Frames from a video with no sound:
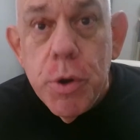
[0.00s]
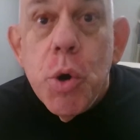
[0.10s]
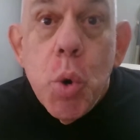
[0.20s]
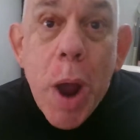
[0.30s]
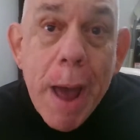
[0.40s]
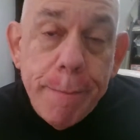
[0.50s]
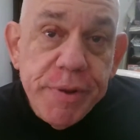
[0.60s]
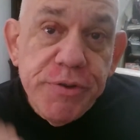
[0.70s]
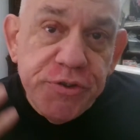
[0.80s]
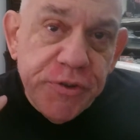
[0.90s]
who
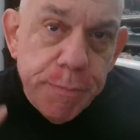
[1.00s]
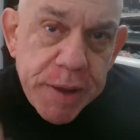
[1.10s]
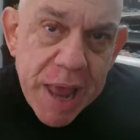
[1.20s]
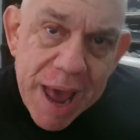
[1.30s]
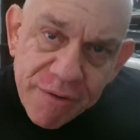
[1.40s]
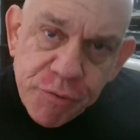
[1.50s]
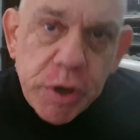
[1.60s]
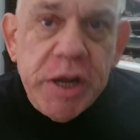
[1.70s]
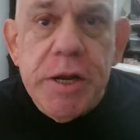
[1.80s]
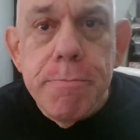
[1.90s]
happens to be
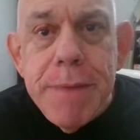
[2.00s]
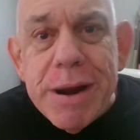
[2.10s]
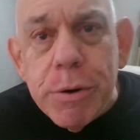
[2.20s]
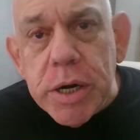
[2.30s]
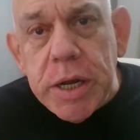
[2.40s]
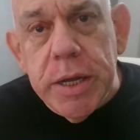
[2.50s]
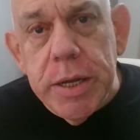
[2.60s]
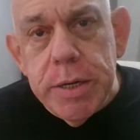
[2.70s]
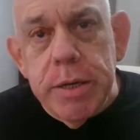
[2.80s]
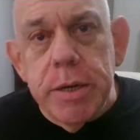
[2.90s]
African
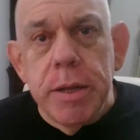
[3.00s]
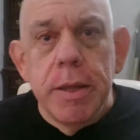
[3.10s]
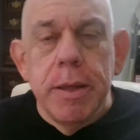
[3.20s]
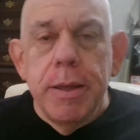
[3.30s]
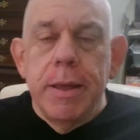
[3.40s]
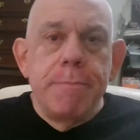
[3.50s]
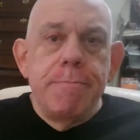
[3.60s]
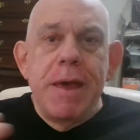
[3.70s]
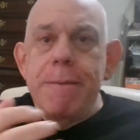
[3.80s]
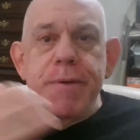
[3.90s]
American and
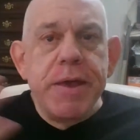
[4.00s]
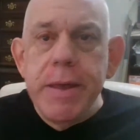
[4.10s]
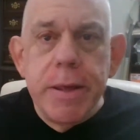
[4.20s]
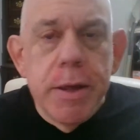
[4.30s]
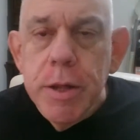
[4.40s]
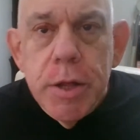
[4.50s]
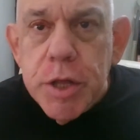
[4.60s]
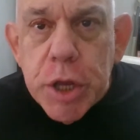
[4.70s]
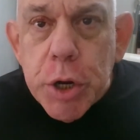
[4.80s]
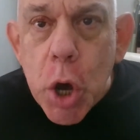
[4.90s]
maybe,
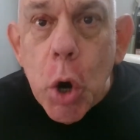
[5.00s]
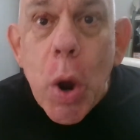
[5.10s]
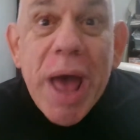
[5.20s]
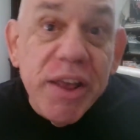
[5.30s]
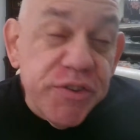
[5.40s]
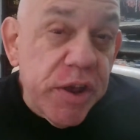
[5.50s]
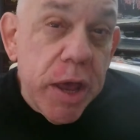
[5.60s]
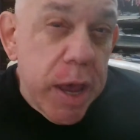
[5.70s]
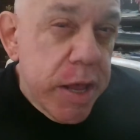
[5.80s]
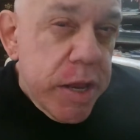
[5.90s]
has
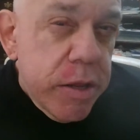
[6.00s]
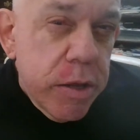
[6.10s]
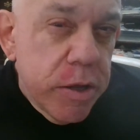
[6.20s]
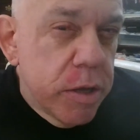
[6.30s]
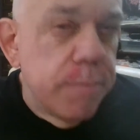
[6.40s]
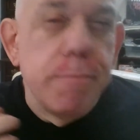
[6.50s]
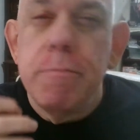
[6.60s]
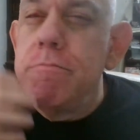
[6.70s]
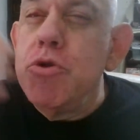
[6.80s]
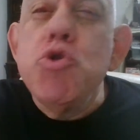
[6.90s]
an
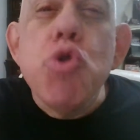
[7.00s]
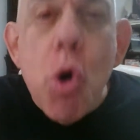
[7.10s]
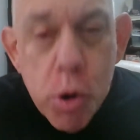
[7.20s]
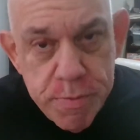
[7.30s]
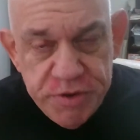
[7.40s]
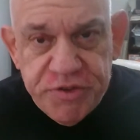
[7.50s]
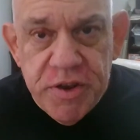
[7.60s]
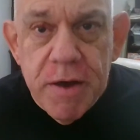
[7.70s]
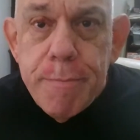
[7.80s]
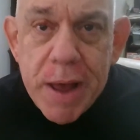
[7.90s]
enormous
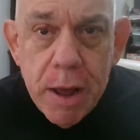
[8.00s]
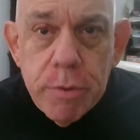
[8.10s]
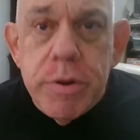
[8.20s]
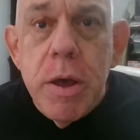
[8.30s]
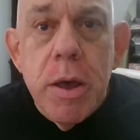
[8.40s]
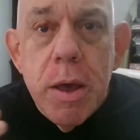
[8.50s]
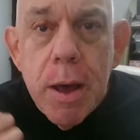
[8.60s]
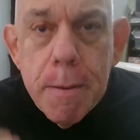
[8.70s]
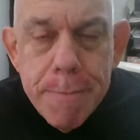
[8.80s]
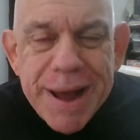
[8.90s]

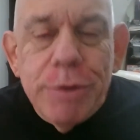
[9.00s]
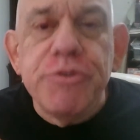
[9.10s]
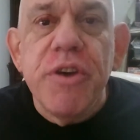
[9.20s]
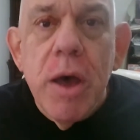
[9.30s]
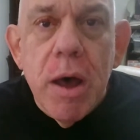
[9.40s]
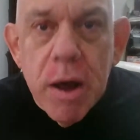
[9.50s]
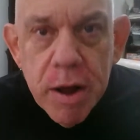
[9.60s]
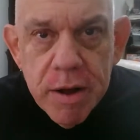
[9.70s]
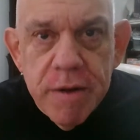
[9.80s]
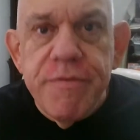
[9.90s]
amount
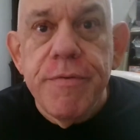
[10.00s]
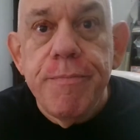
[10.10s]
of